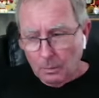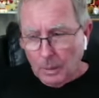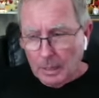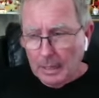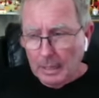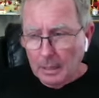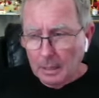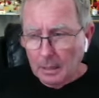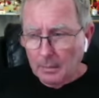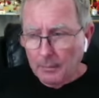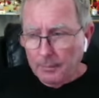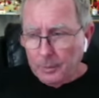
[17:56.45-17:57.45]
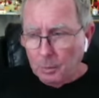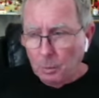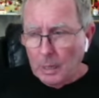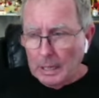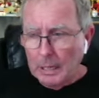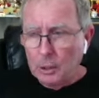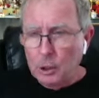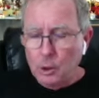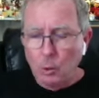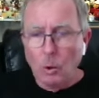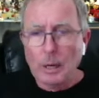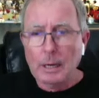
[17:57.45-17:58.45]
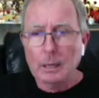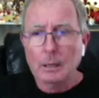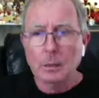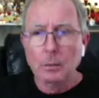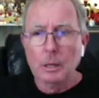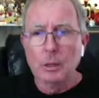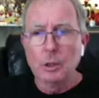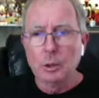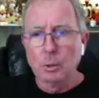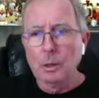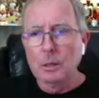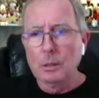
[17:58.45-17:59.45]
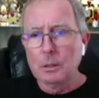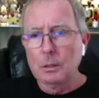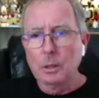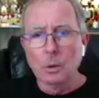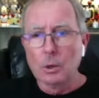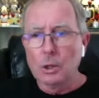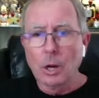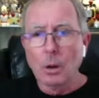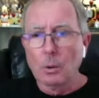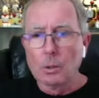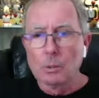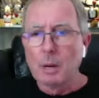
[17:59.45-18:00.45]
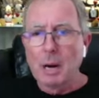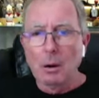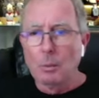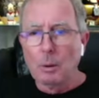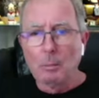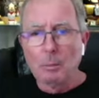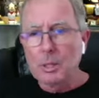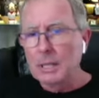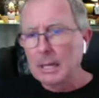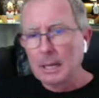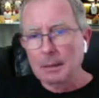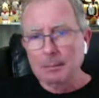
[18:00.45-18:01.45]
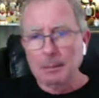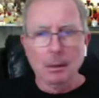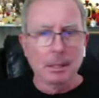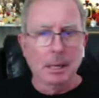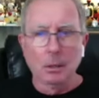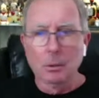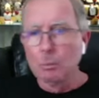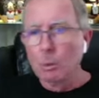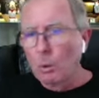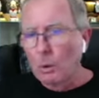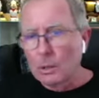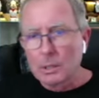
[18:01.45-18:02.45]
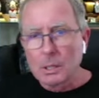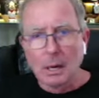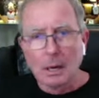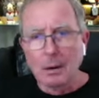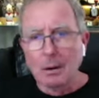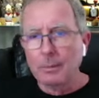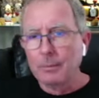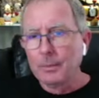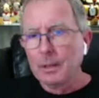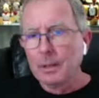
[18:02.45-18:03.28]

we we enjoyed we enjoyed those shows. But I don't remember seeing Mary Tyler Moore's, you know.